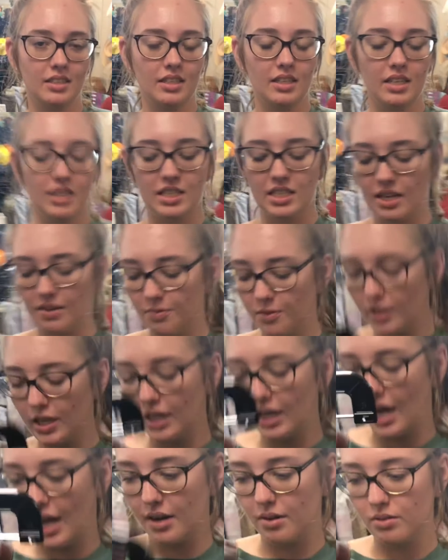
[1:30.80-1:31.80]
Because I feel
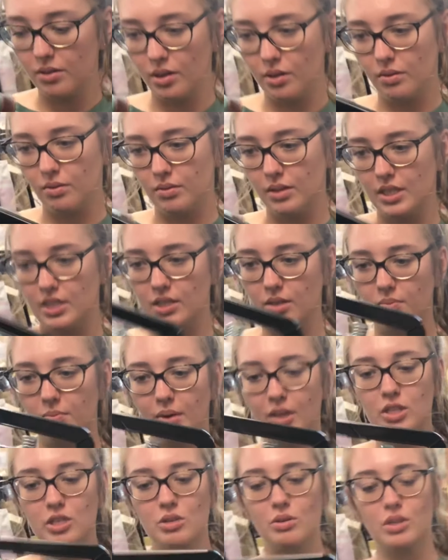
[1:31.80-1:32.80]
like, I don't know, is there
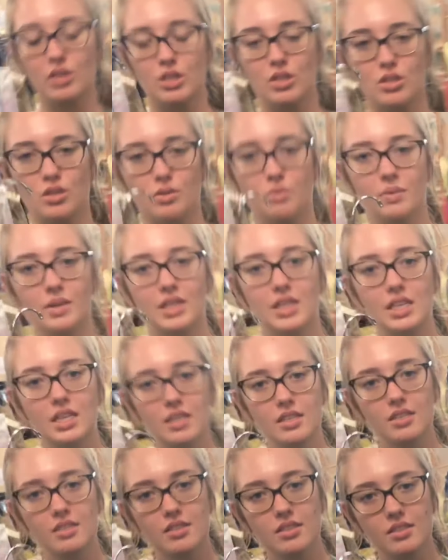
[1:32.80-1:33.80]
much you can do with
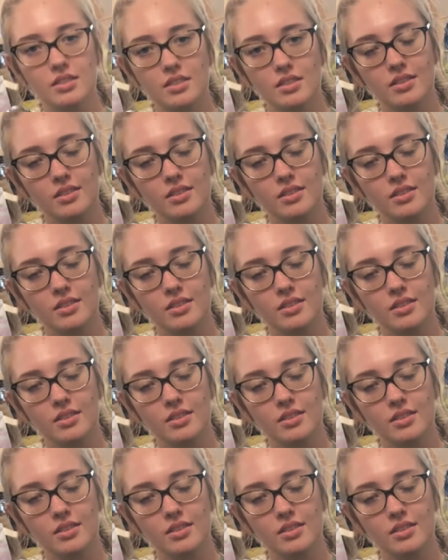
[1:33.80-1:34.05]
this?